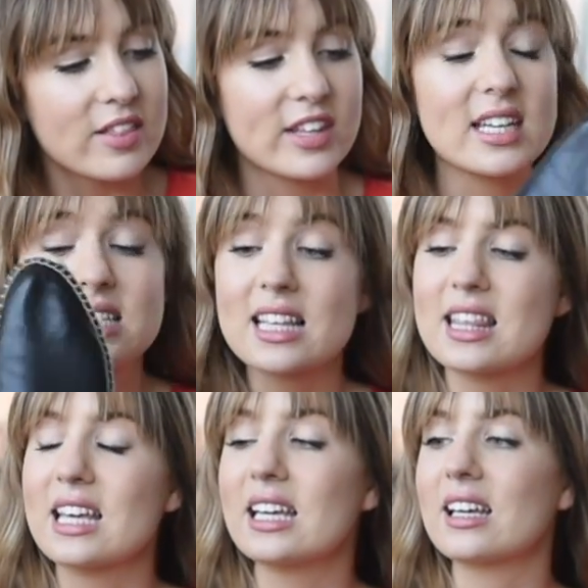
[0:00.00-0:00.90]
These I
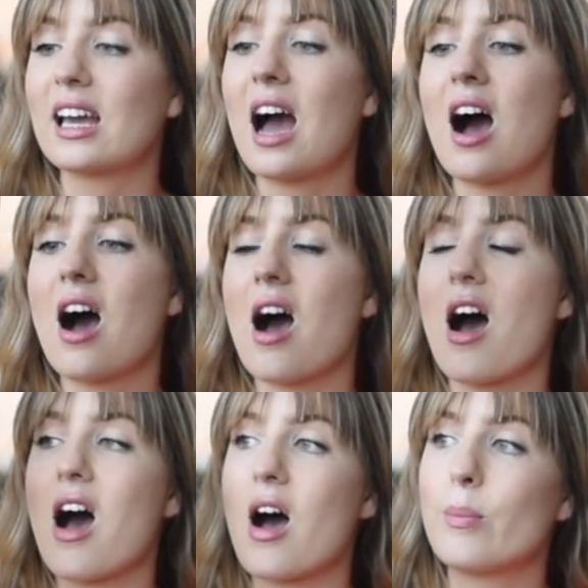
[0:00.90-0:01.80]
think
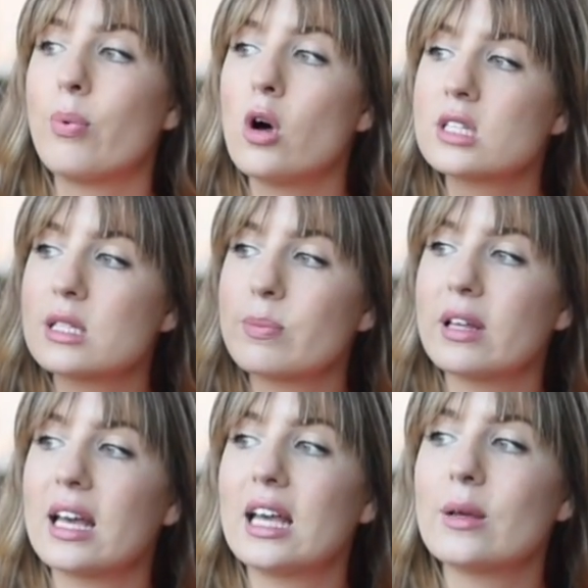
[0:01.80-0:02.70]
are
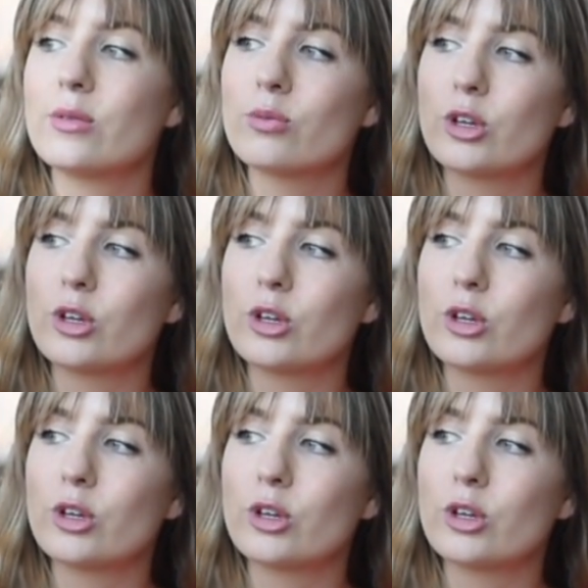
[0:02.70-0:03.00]
possibly